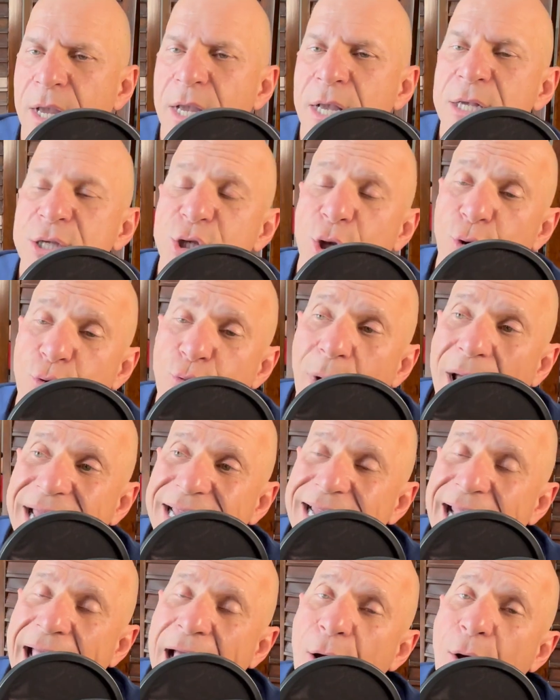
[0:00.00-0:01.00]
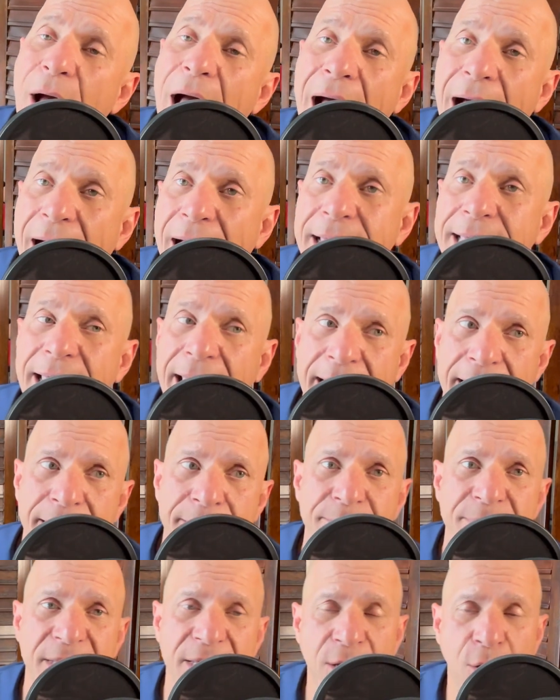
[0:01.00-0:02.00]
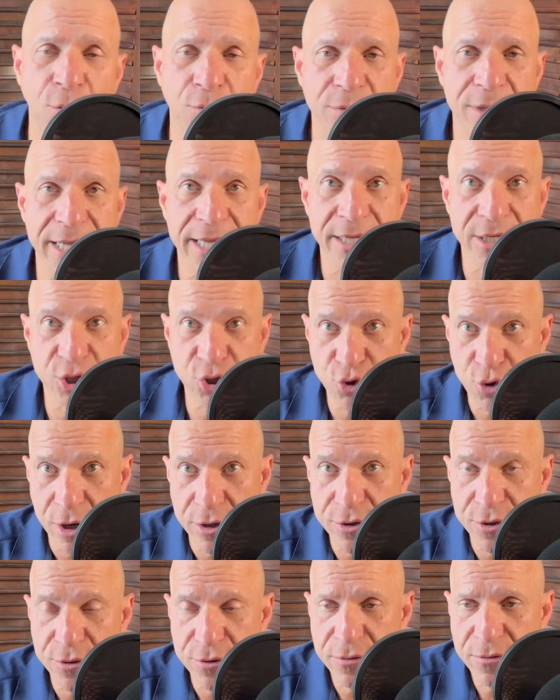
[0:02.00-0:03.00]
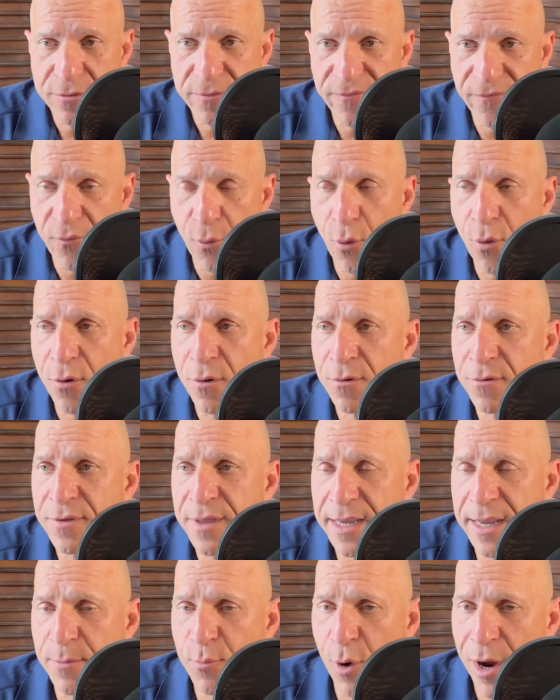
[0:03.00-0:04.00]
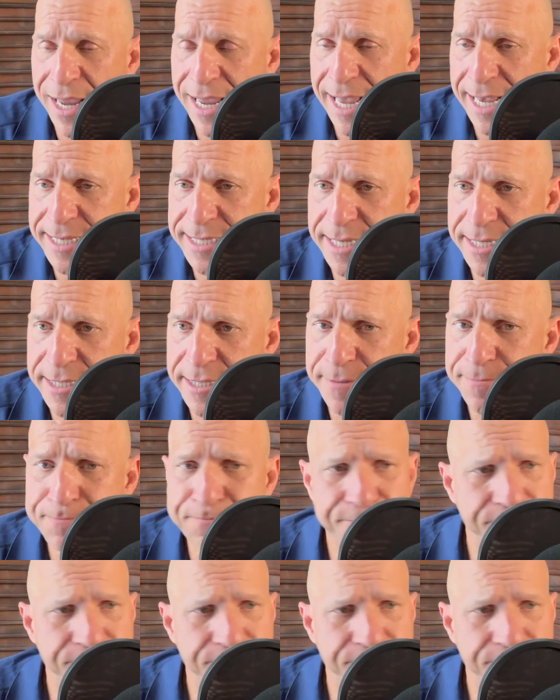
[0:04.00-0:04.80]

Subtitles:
So right now, I am the only instructor for the MYK system.